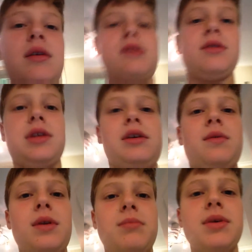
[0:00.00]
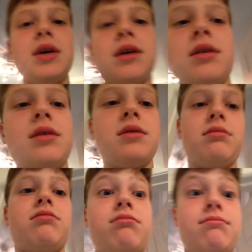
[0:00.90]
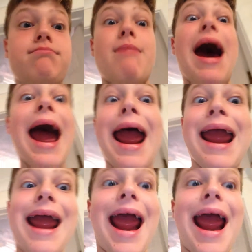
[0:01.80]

I'll see you in a bit. Bye.